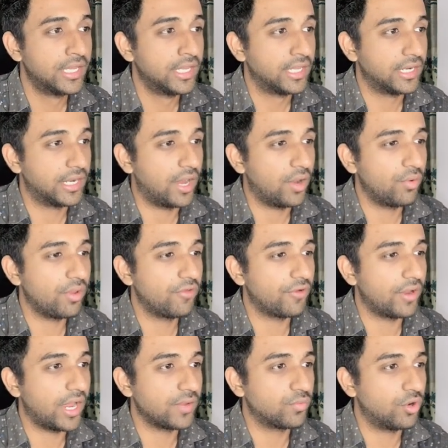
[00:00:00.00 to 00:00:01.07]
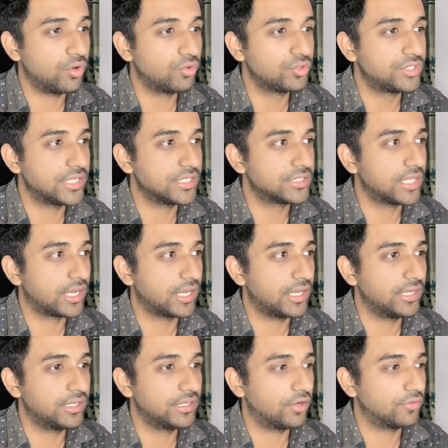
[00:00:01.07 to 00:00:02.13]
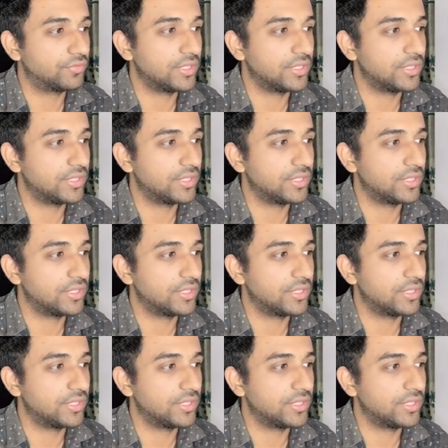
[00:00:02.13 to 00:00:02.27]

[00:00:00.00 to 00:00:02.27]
Now if I want to change the color of the